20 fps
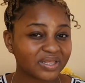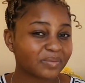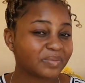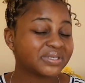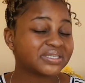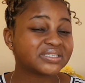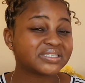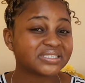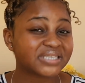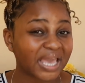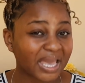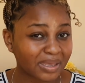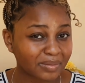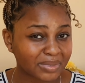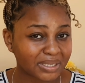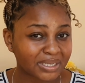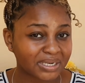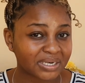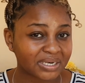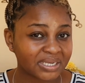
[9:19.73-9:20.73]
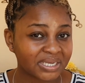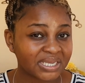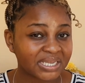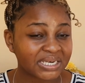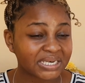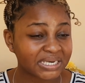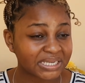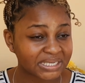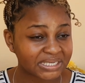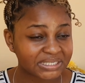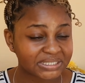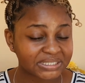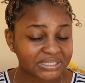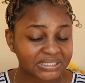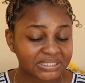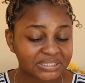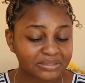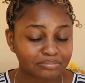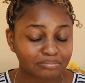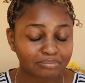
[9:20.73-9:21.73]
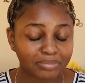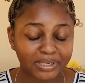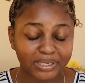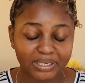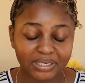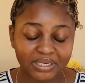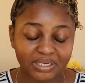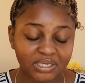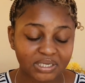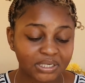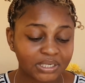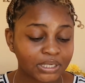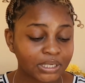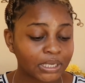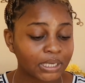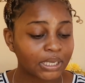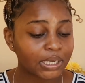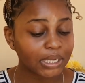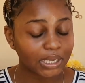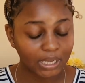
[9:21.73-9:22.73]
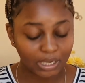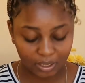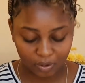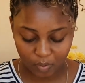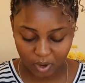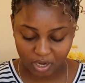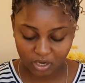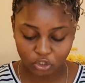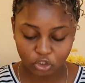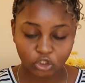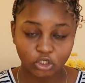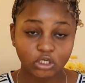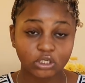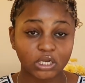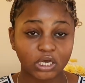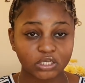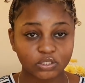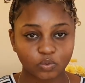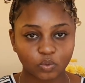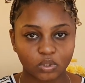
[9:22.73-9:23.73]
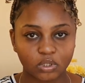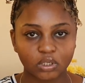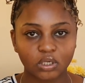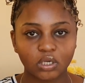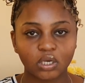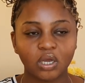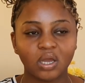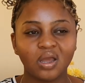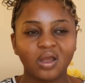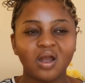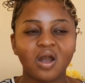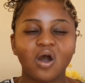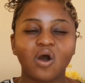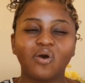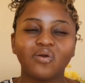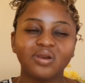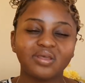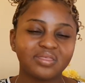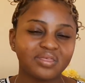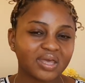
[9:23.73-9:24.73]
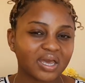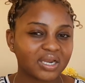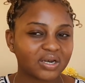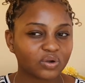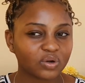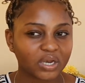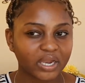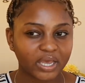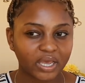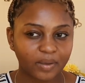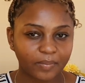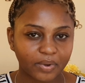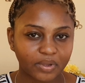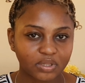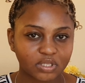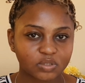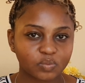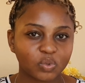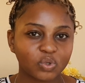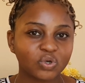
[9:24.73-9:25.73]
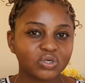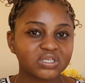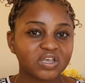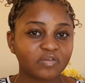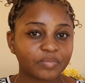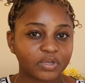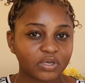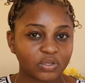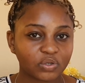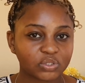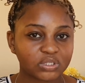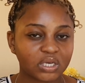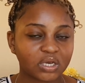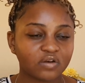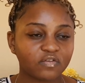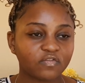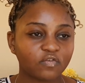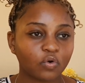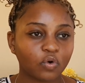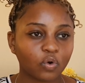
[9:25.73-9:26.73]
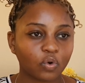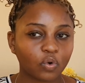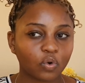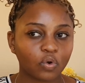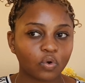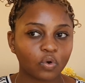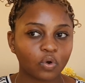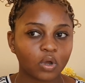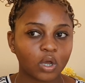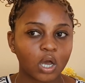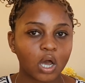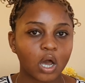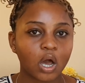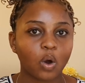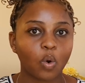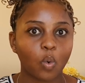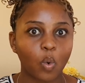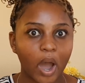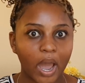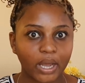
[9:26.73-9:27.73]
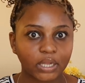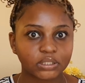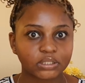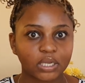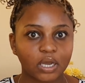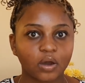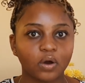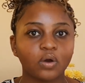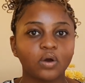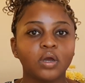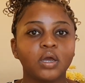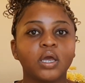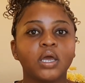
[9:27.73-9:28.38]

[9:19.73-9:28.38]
they be scamming niggas. But Anyway, she does work. Only thing I don't like about this, because I've been using it for a while now,